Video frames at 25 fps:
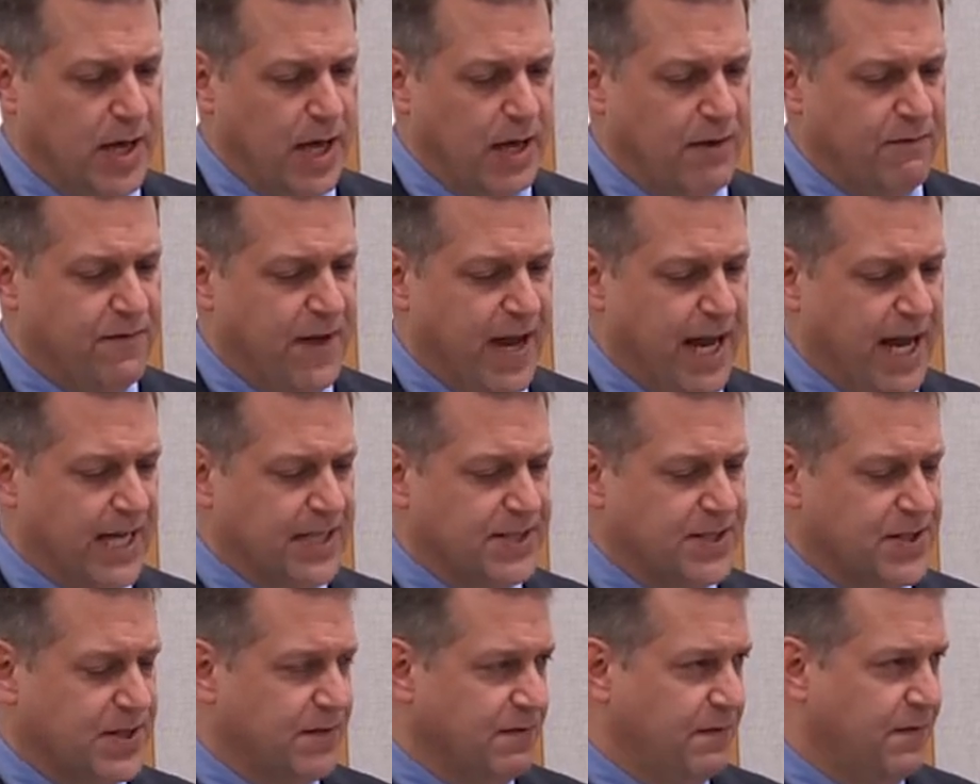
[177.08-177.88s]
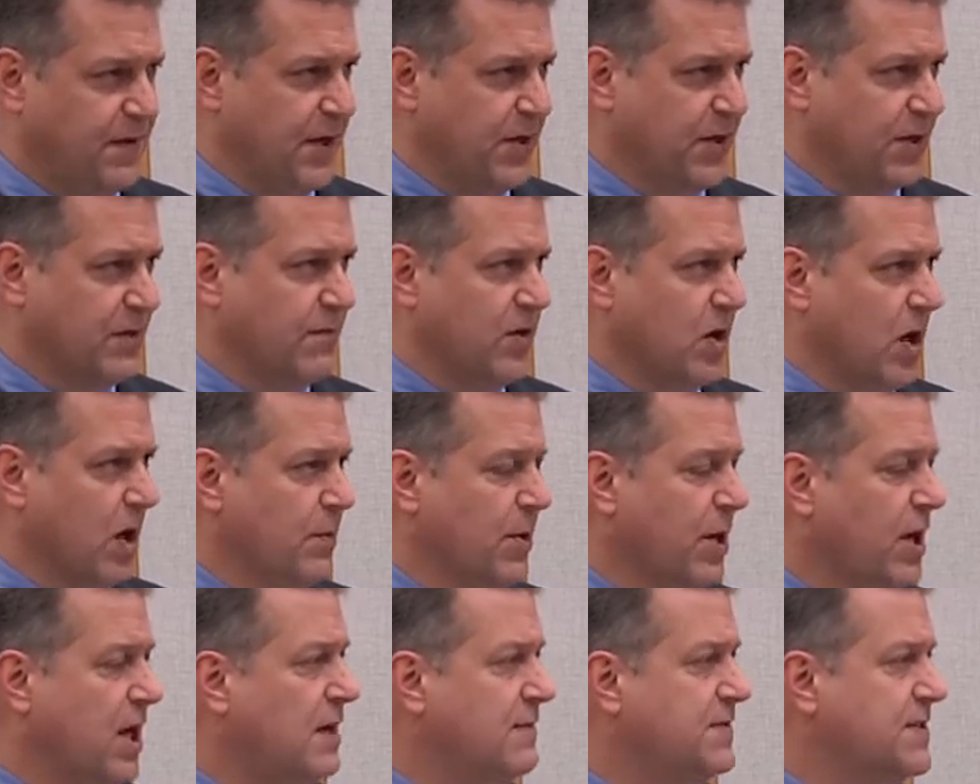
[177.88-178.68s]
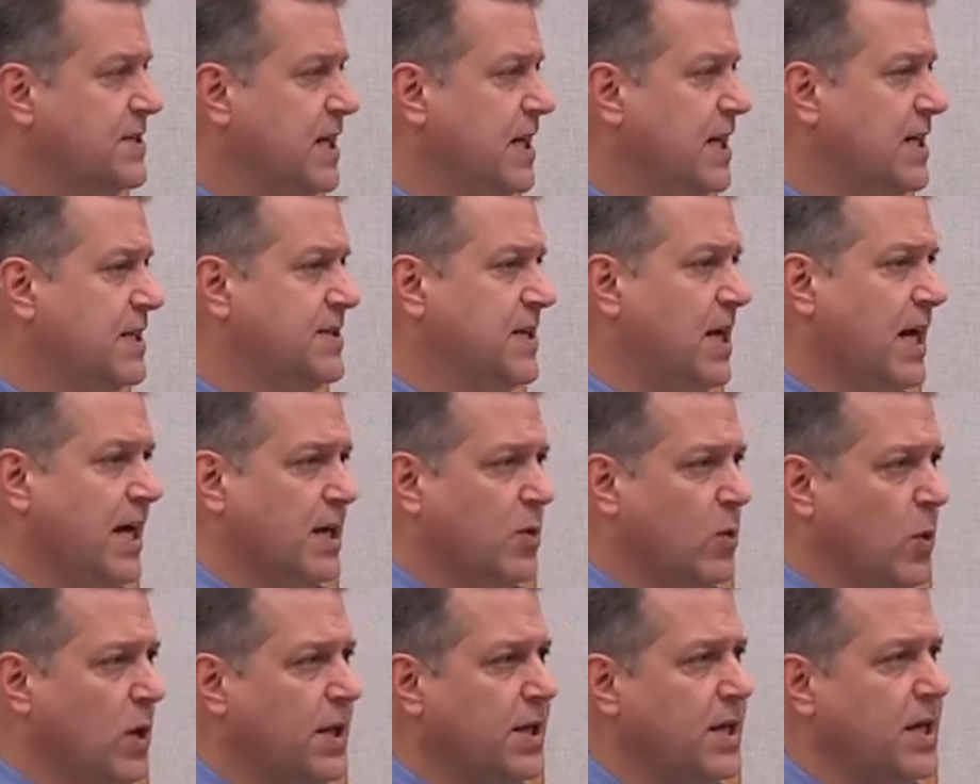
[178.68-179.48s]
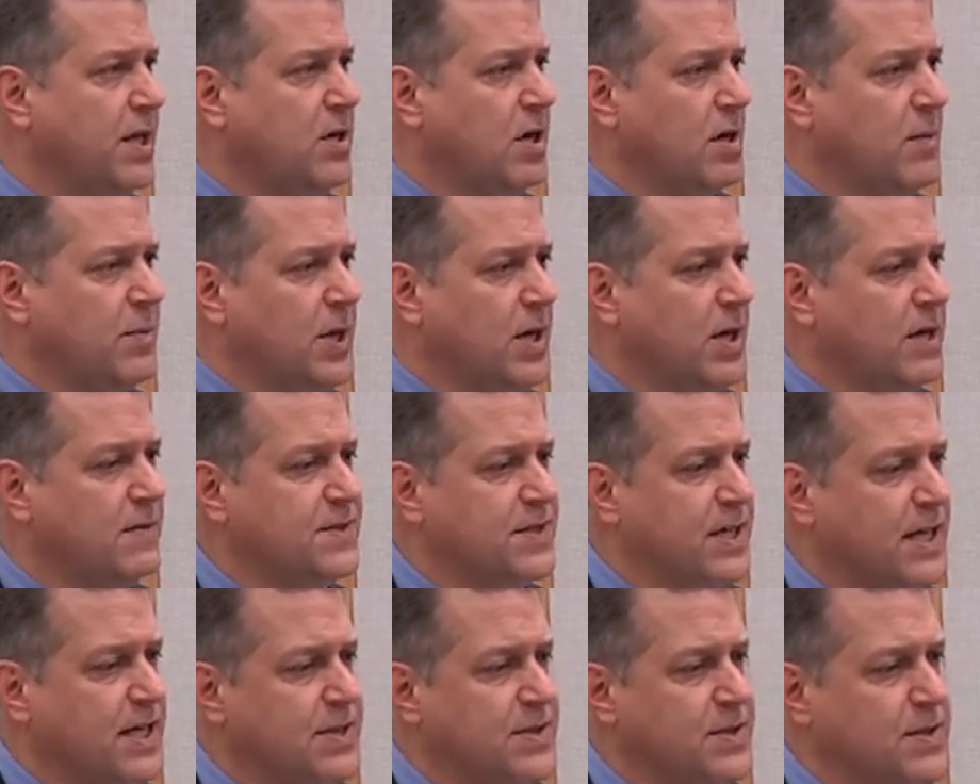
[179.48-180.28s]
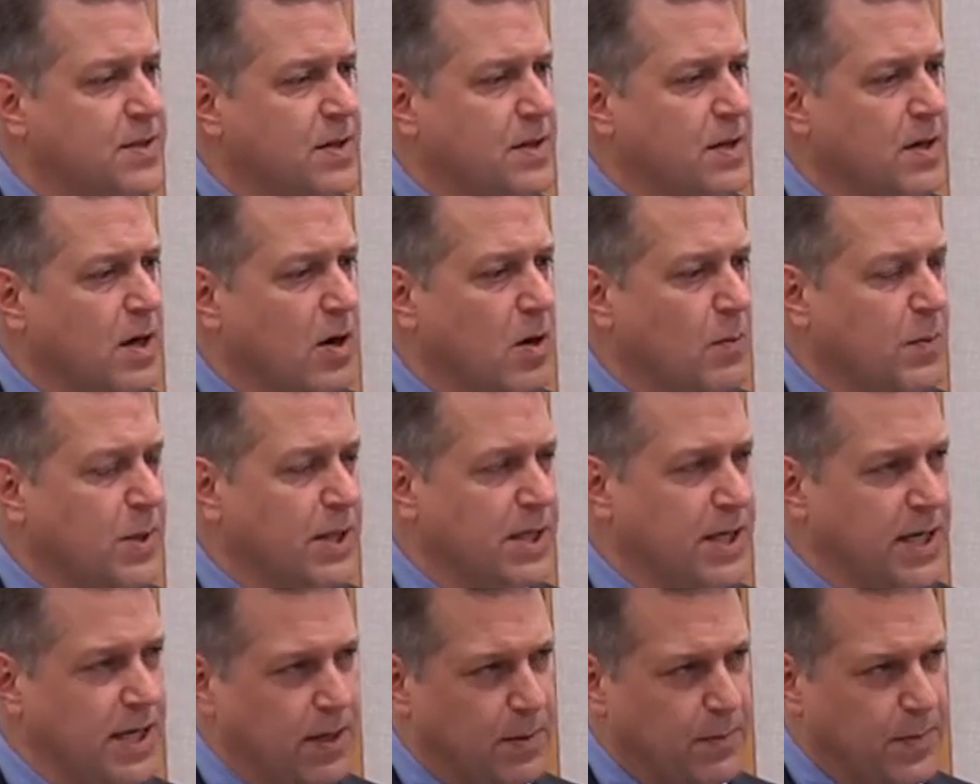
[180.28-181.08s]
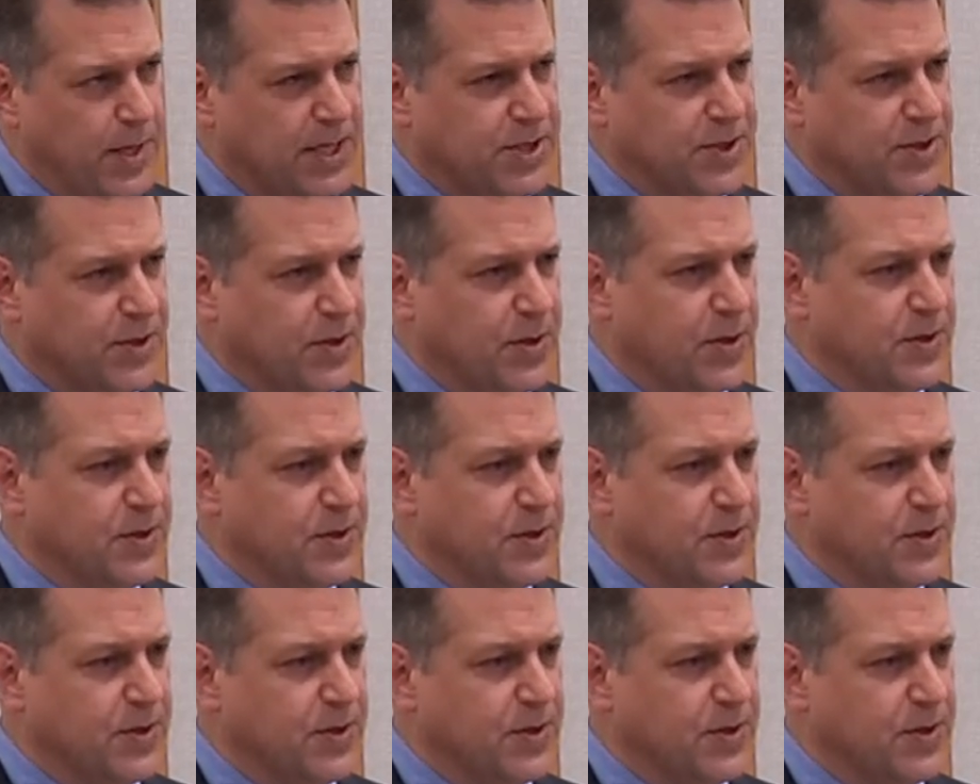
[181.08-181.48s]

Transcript: advance the field of carbon offsets, high-quality carbon offsets, the, our ability to measure